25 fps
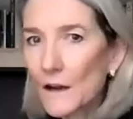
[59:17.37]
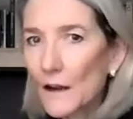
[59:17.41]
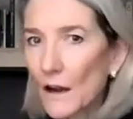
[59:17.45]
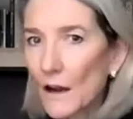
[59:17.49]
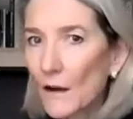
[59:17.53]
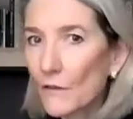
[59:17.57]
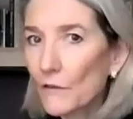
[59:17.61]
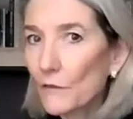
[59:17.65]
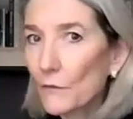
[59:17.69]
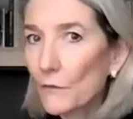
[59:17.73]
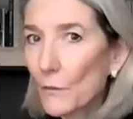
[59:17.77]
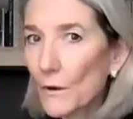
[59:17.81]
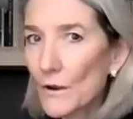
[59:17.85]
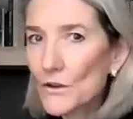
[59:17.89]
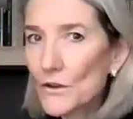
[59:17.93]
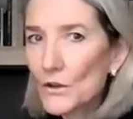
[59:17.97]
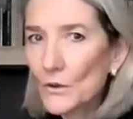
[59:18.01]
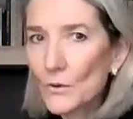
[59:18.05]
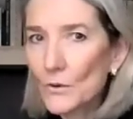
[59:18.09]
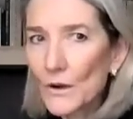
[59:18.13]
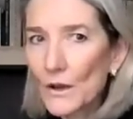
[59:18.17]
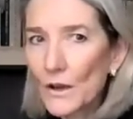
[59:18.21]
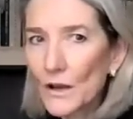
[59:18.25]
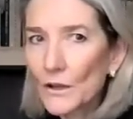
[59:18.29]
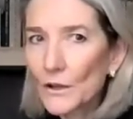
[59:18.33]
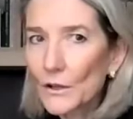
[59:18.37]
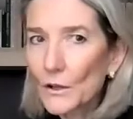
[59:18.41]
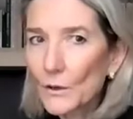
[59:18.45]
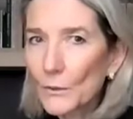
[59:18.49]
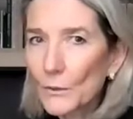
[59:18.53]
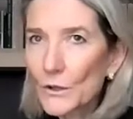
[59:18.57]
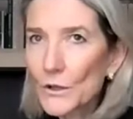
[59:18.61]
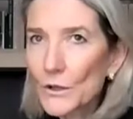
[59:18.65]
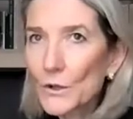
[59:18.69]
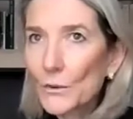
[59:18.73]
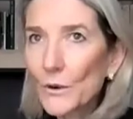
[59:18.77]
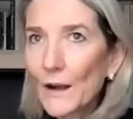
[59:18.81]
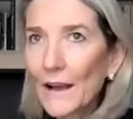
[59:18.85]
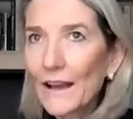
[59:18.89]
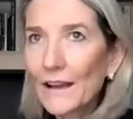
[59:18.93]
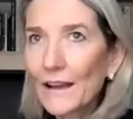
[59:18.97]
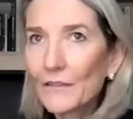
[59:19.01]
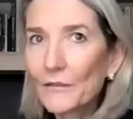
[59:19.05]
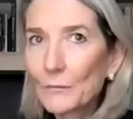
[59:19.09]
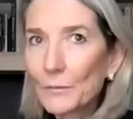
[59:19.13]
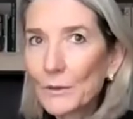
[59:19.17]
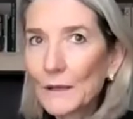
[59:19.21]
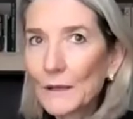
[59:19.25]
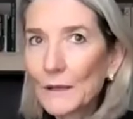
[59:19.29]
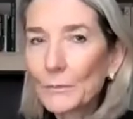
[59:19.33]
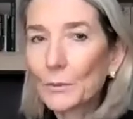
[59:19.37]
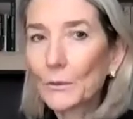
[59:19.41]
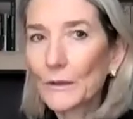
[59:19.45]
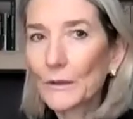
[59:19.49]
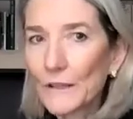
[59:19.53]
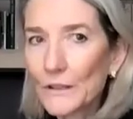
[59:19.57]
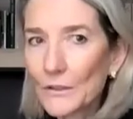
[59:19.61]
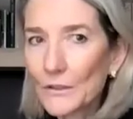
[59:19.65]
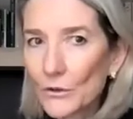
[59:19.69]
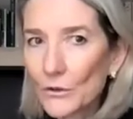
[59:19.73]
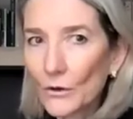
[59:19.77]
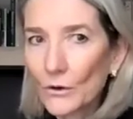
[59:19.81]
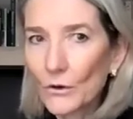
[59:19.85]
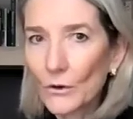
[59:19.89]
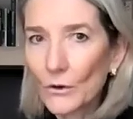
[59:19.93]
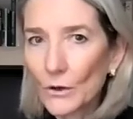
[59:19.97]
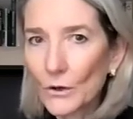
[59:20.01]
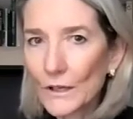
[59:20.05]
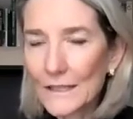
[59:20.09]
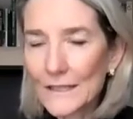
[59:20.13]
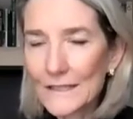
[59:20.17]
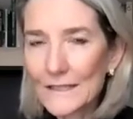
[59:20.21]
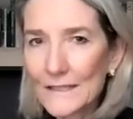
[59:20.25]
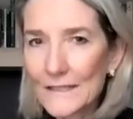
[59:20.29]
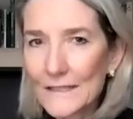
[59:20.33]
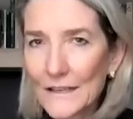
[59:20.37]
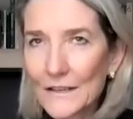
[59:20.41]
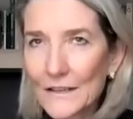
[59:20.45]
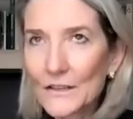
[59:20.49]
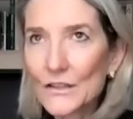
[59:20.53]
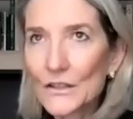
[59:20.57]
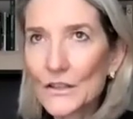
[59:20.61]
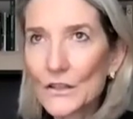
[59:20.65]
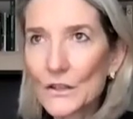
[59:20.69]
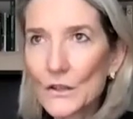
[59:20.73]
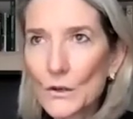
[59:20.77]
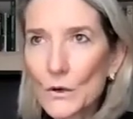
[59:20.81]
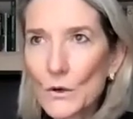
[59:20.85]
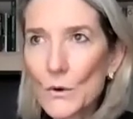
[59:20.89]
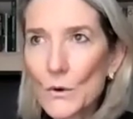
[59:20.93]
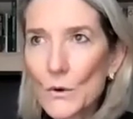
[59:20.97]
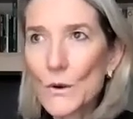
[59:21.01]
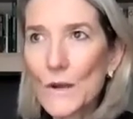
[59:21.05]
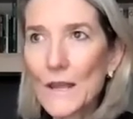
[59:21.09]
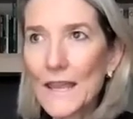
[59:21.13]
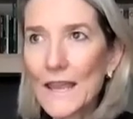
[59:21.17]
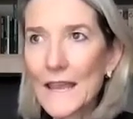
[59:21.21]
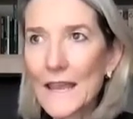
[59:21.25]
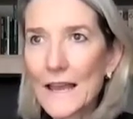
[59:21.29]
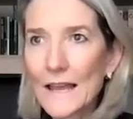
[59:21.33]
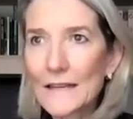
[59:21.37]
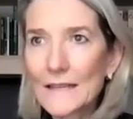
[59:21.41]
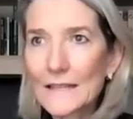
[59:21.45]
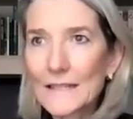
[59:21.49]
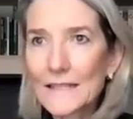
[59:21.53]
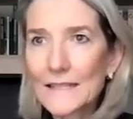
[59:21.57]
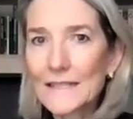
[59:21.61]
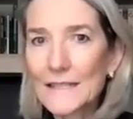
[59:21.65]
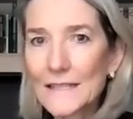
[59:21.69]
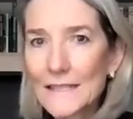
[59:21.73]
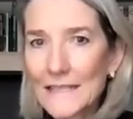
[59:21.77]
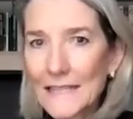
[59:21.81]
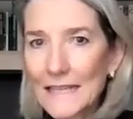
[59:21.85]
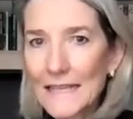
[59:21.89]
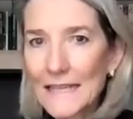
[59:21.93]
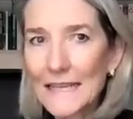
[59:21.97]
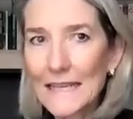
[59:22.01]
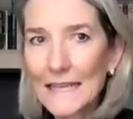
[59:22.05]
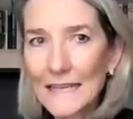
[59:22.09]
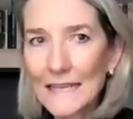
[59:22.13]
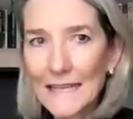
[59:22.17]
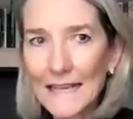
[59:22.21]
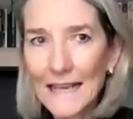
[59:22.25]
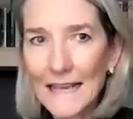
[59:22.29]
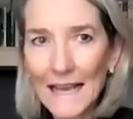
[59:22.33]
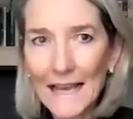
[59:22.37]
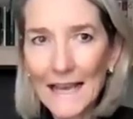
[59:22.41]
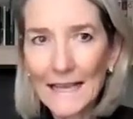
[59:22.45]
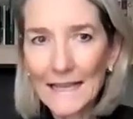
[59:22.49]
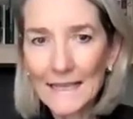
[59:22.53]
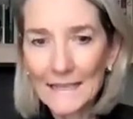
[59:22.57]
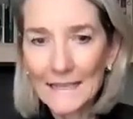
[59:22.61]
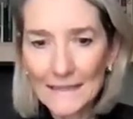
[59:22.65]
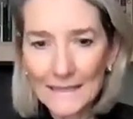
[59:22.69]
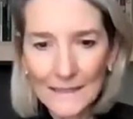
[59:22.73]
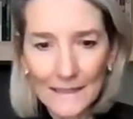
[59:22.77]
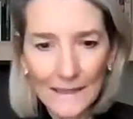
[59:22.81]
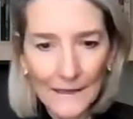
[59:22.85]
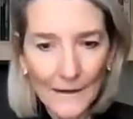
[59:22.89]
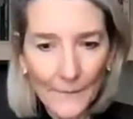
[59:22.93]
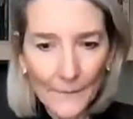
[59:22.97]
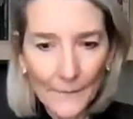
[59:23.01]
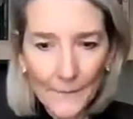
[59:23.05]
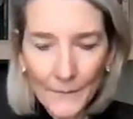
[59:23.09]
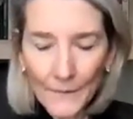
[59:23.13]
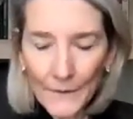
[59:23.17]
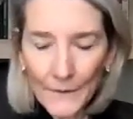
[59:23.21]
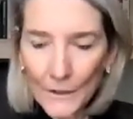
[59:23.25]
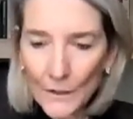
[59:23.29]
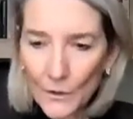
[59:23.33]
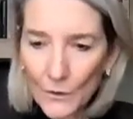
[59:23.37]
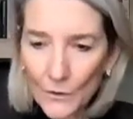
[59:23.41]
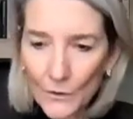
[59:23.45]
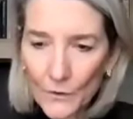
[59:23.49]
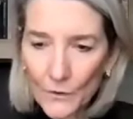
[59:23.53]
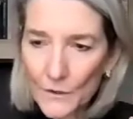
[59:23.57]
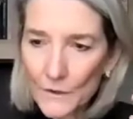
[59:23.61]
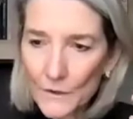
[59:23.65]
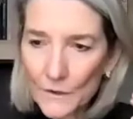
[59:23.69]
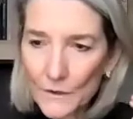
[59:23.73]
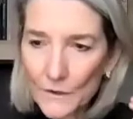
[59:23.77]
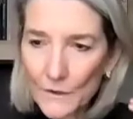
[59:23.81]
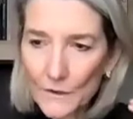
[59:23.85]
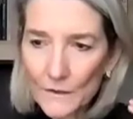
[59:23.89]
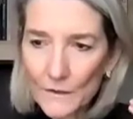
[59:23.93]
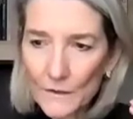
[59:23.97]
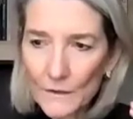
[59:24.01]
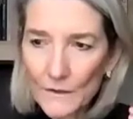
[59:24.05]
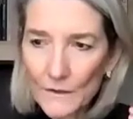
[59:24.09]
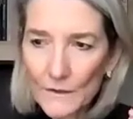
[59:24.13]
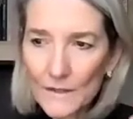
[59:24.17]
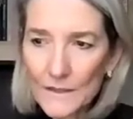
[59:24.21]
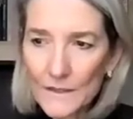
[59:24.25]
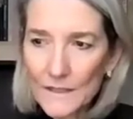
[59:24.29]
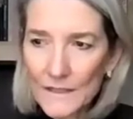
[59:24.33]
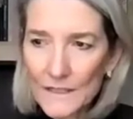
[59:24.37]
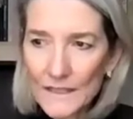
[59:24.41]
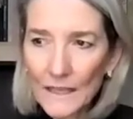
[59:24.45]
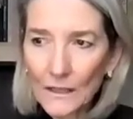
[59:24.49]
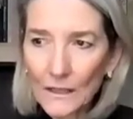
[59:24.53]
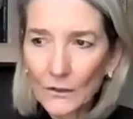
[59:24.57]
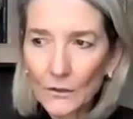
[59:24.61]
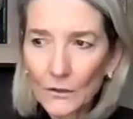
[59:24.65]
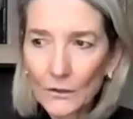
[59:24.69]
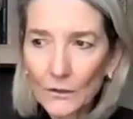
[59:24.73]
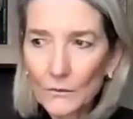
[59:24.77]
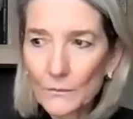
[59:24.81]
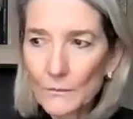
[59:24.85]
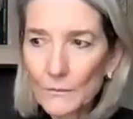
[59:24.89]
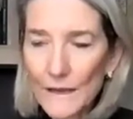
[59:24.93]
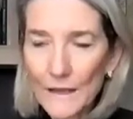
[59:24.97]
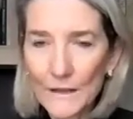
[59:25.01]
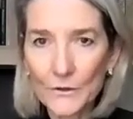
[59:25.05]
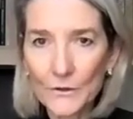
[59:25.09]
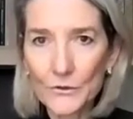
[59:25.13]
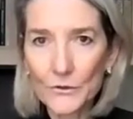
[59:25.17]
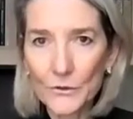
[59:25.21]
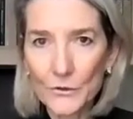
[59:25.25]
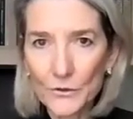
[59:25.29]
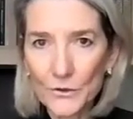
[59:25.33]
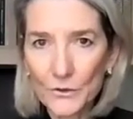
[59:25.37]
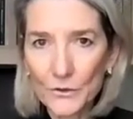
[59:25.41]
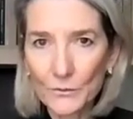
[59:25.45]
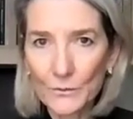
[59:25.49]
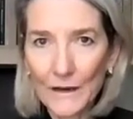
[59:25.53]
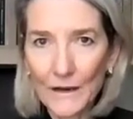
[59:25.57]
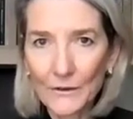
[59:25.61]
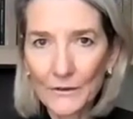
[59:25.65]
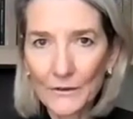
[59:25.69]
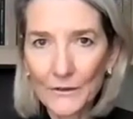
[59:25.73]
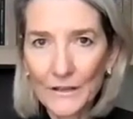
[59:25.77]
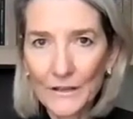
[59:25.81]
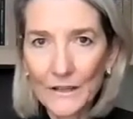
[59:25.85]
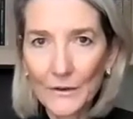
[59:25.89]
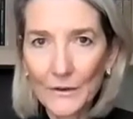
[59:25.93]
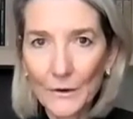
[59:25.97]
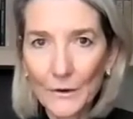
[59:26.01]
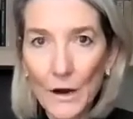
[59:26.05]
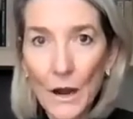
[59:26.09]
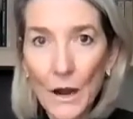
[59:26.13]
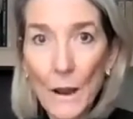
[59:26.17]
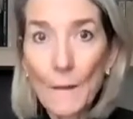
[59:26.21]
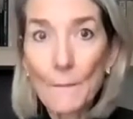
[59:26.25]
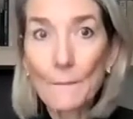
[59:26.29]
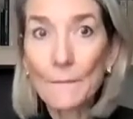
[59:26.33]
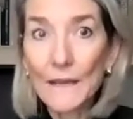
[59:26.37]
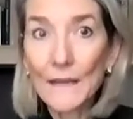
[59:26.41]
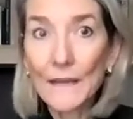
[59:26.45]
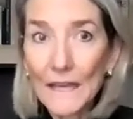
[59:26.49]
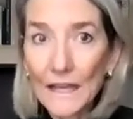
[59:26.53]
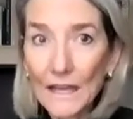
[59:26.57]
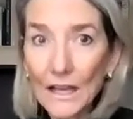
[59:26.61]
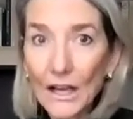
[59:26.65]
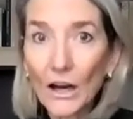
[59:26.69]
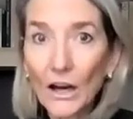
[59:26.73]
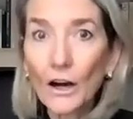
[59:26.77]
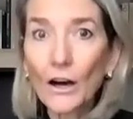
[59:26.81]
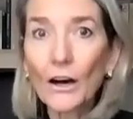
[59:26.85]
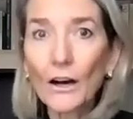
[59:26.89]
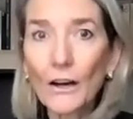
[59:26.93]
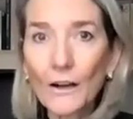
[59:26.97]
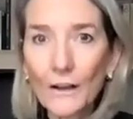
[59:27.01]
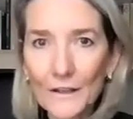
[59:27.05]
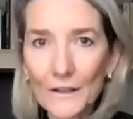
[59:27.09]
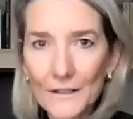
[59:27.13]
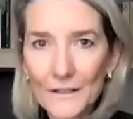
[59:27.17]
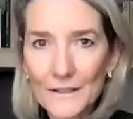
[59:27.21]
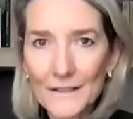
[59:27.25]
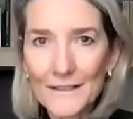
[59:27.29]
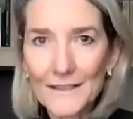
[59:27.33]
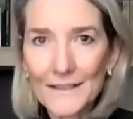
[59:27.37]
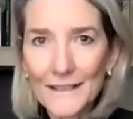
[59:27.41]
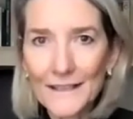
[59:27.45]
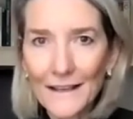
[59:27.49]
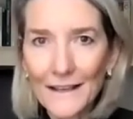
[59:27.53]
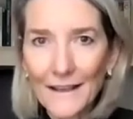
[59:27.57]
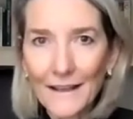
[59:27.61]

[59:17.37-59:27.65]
When you have people in your organization who get seen as the stellar managers around here because